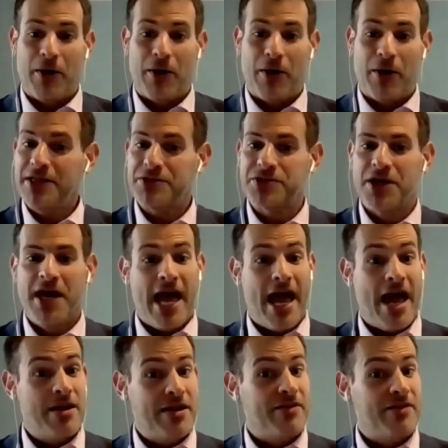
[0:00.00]
planes,
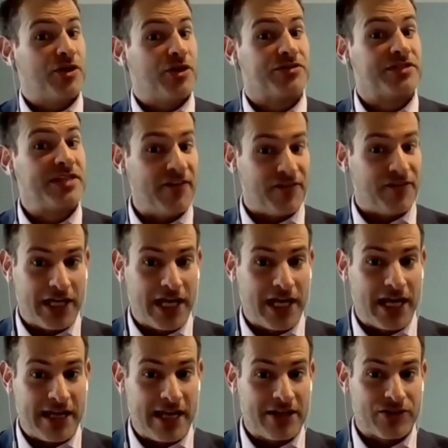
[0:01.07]
and they're definitely going
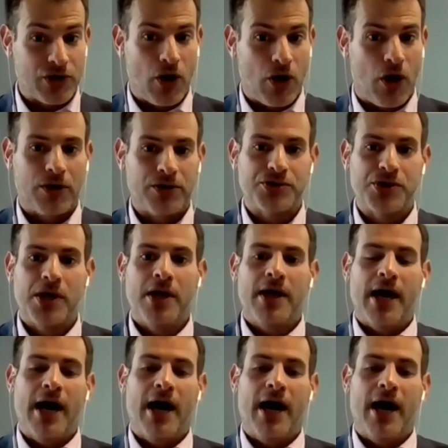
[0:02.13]
to get into cars.
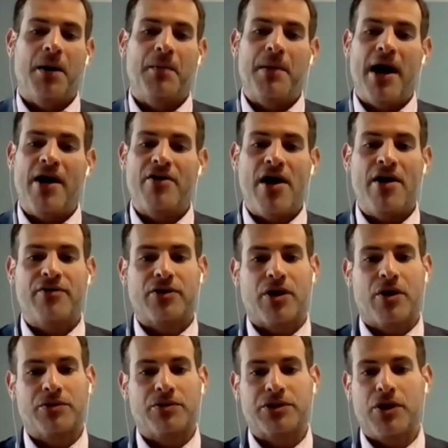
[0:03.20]
And they're
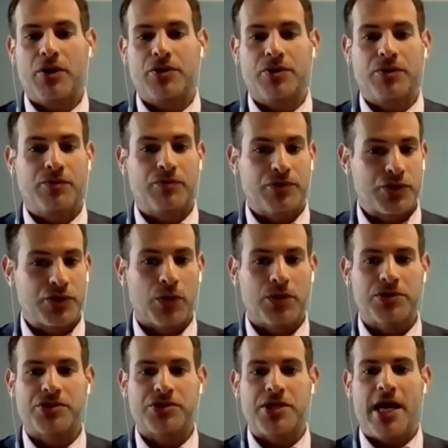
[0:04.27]
going to go to
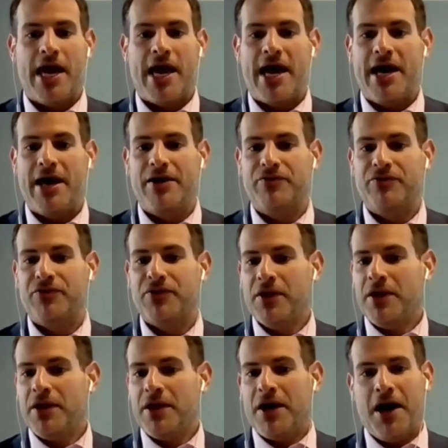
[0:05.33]
resorts. And
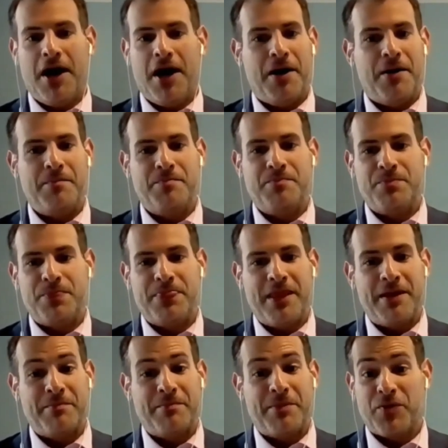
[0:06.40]

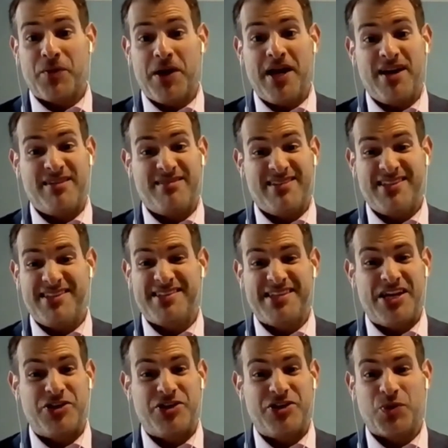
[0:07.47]
by the way, this is
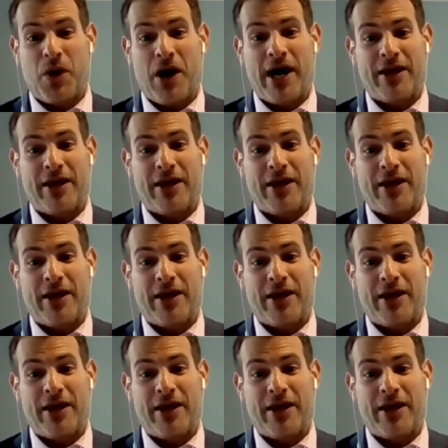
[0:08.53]
nationwide.